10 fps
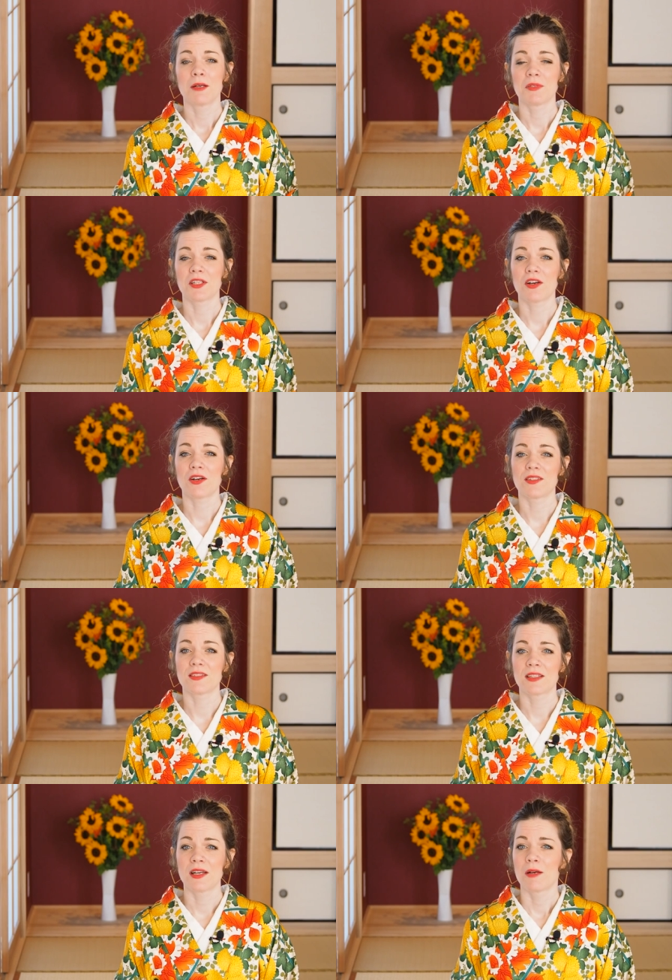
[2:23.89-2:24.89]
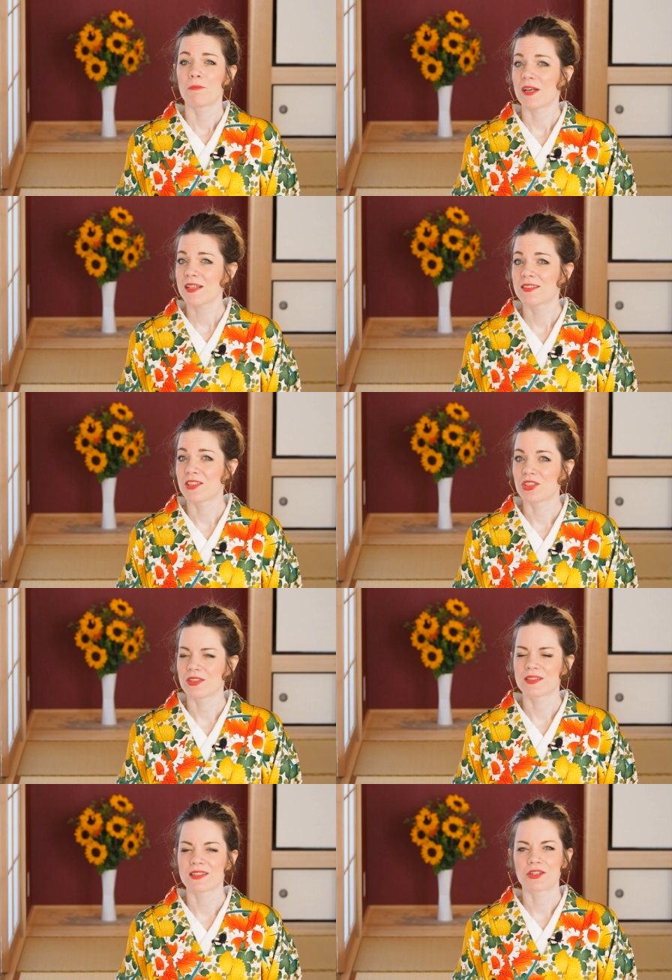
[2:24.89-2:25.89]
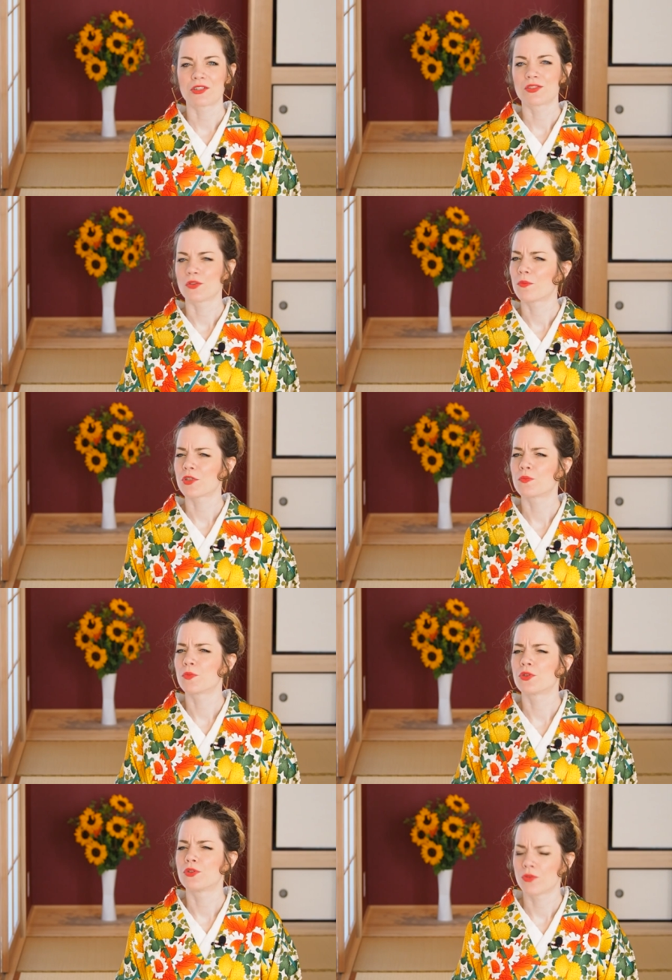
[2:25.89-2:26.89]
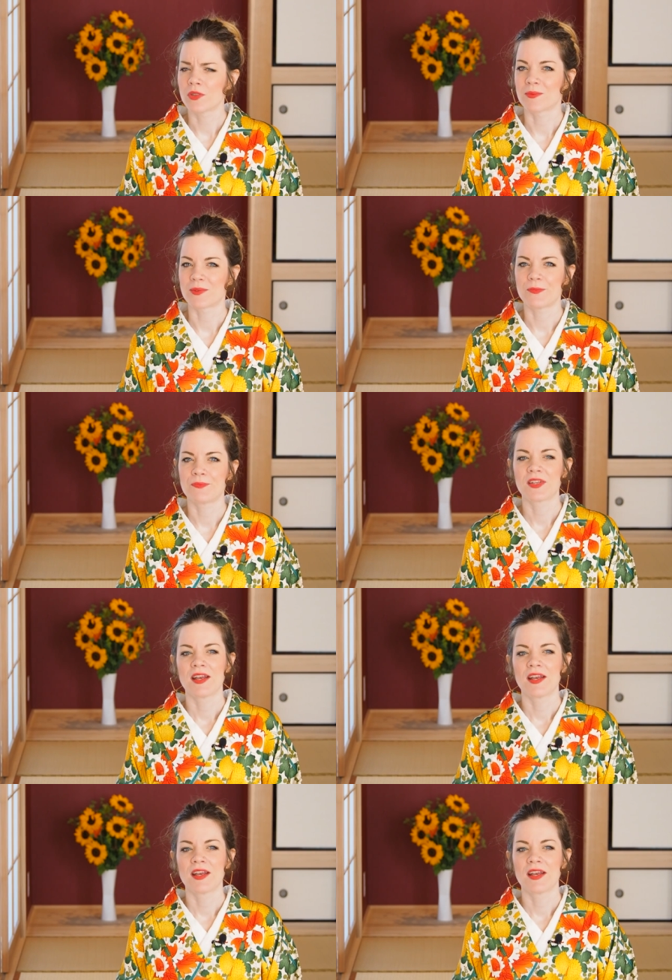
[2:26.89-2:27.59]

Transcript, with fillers: Because back stitches are so much more durable.